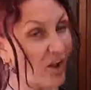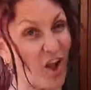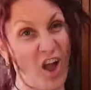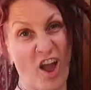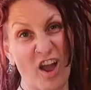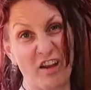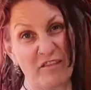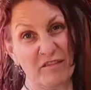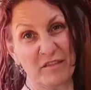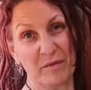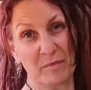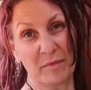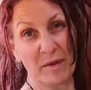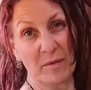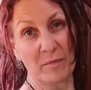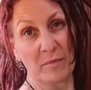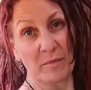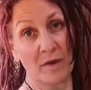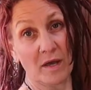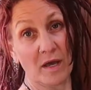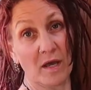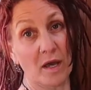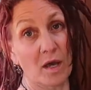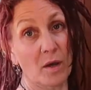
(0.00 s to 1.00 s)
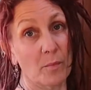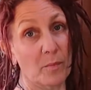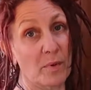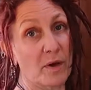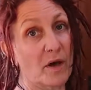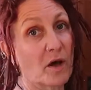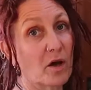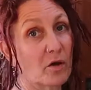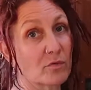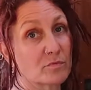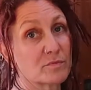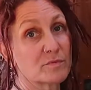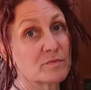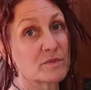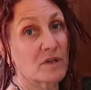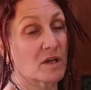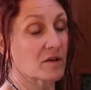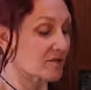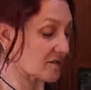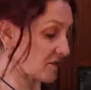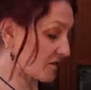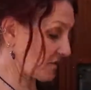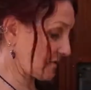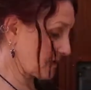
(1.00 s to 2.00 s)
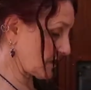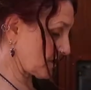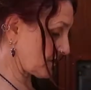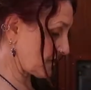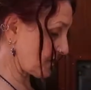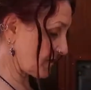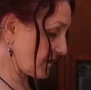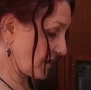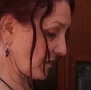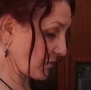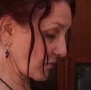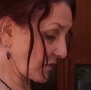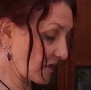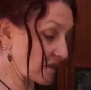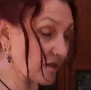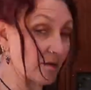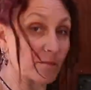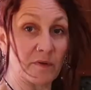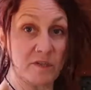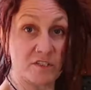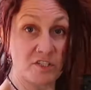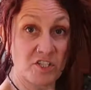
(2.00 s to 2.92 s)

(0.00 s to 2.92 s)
Can't remember, but I'll do another thing when I'm